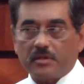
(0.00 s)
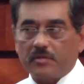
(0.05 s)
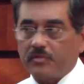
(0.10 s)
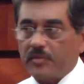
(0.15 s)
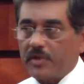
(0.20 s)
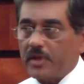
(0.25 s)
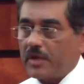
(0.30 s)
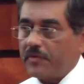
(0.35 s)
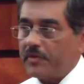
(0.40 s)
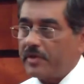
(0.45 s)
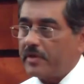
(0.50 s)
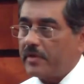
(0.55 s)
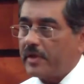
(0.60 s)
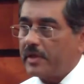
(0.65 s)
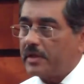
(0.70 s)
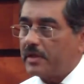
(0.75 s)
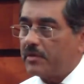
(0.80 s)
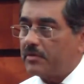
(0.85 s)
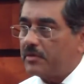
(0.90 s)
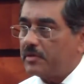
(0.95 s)
we have
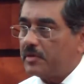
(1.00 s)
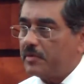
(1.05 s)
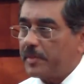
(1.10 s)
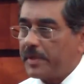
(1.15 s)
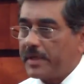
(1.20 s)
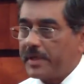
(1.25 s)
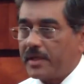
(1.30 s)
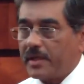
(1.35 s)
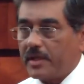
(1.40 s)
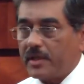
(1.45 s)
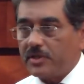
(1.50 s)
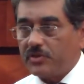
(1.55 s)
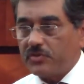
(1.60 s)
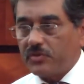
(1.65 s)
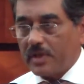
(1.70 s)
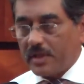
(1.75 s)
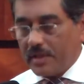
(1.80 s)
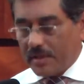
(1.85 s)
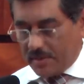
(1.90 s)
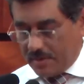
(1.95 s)
invited for the media as
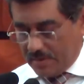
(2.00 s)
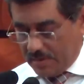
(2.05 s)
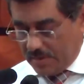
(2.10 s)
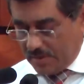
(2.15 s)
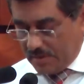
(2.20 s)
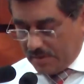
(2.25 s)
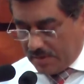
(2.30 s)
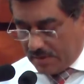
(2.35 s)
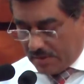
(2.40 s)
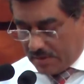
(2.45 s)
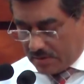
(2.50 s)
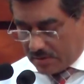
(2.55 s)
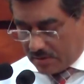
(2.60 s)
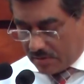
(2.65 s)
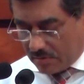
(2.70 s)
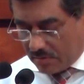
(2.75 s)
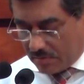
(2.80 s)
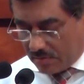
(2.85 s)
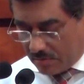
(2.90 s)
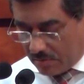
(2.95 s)
well.
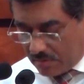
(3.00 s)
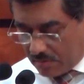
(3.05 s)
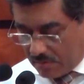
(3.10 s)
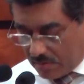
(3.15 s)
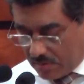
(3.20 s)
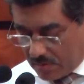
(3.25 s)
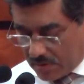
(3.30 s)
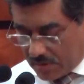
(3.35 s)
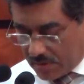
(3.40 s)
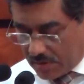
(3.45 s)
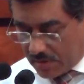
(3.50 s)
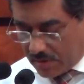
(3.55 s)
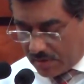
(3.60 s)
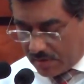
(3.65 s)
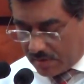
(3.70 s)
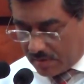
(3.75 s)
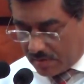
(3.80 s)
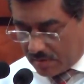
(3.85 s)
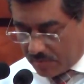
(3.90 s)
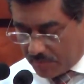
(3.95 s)
So on behalf
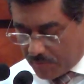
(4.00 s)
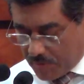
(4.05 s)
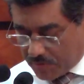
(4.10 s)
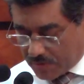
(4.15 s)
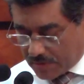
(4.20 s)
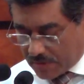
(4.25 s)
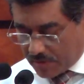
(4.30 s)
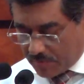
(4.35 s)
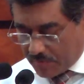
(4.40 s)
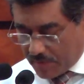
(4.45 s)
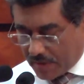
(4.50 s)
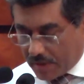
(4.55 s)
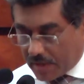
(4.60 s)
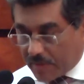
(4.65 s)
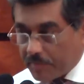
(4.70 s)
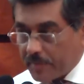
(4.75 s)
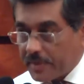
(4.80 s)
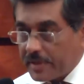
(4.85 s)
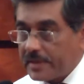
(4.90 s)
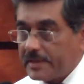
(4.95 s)
of Central Bank,
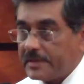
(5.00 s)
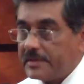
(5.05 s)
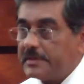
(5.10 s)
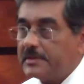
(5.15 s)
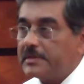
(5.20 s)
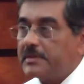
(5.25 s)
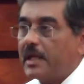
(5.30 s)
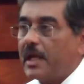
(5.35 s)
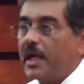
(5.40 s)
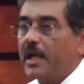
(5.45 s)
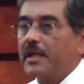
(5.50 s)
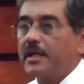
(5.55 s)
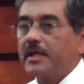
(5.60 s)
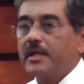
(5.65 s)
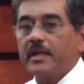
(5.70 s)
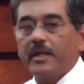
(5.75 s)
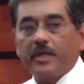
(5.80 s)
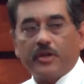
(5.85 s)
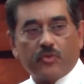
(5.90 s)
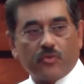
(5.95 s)
let me thank
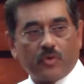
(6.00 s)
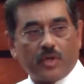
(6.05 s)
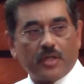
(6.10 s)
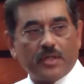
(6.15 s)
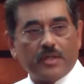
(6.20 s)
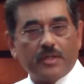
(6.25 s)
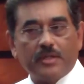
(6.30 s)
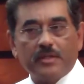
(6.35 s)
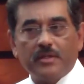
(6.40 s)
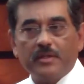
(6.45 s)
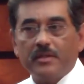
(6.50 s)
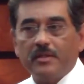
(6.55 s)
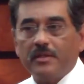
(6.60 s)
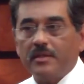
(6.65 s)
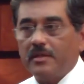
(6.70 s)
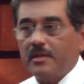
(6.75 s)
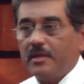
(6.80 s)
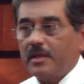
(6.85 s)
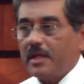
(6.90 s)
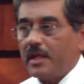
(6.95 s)
everyone,
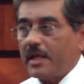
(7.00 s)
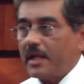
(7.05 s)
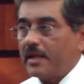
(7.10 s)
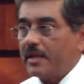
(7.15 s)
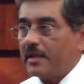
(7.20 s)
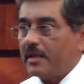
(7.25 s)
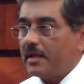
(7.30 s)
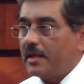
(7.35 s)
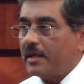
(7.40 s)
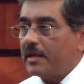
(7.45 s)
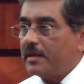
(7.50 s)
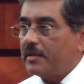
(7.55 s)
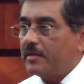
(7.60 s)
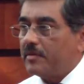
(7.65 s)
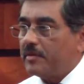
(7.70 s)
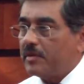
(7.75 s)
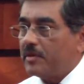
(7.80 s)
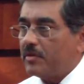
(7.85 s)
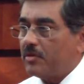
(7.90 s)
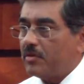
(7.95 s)
and
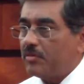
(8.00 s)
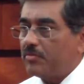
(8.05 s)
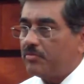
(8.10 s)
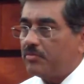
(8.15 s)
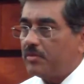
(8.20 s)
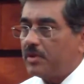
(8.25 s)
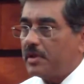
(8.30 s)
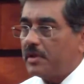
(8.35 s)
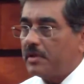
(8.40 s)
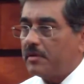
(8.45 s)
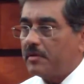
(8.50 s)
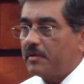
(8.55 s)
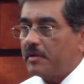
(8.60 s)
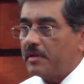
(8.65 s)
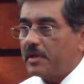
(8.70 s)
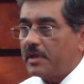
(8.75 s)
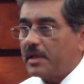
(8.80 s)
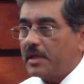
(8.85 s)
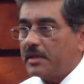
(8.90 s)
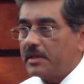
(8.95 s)
we hope,
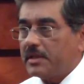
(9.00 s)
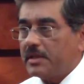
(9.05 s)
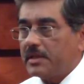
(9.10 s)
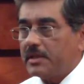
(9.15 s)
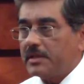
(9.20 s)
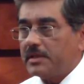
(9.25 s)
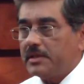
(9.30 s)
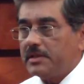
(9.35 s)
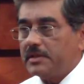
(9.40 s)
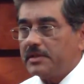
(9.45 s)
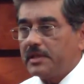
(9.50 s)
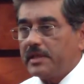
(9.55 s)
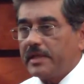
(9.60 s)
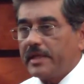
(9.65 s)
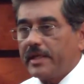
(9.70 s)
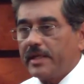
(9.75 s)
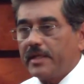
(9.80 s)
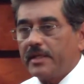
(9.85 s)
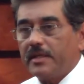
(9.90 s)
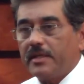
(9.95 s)
I think it's
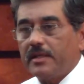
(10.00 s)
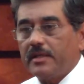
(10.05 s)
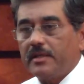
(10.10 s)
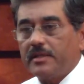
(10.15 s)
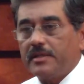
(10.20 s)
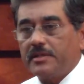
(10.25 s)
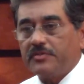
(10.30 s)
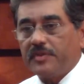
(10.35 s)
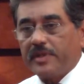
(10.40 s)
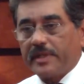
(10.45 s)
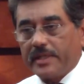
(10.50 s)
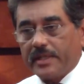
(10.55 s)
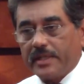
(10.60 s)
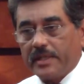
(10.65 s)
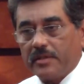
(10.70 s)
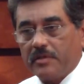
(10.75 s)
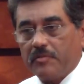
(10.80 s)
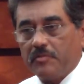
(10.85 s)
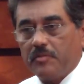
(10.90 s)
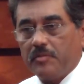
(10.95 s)
again, it's very
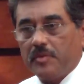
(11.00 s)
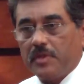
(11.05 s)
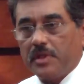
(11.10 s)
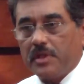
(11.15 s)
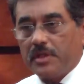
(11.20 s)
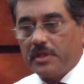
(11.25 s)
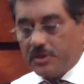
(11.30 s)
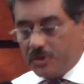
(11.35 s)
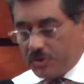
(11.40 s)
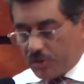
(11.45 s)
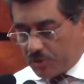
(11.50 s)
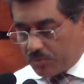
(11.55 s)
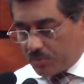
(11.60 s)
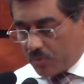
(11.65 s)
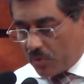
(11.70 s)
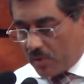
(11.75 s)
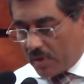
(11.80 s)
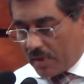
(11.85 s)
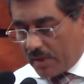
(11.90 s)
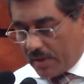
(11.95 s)

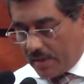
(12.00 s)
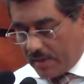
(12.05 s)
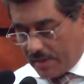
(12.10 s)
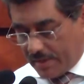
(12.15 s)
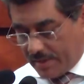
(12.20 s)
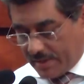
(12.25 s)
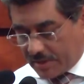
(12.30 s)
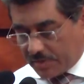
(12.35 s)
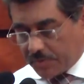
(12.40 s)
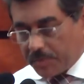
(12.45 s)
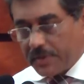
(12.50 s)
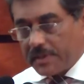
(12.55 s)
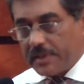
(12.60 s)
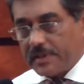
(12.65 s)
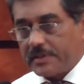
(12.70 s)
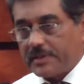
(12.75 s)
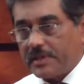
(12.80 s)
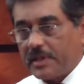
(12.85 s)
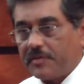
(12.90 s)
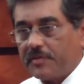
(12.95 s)
useful
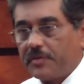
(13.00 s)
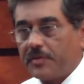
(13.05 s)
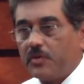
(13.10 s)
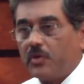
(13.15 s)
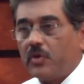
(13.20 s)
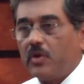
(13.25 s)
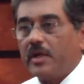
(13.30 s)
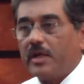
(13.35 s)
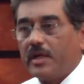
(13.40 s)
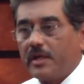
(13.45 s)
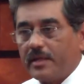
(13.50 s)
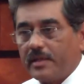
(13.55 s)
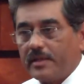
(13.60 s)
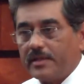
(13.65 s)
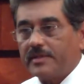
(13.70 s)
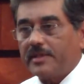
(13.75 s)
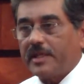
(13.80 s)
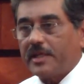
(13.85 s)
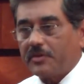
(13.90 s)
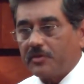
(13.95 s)
experience that we all learned.
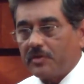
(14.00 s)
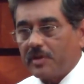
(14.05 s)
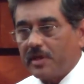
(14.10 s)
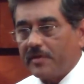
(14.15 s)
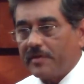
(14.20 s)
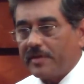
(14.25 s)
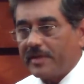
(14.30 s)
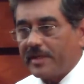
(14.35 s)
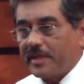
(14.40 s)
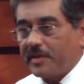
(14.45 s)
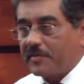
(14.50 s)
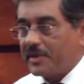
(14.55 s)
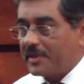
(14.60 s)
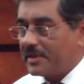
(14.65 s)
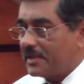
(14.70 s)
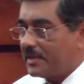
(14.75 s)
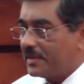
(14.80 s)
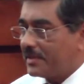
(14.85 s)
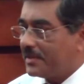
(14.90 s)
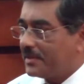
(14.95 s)
Thank you, Governor
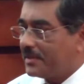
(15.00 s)
Wathra.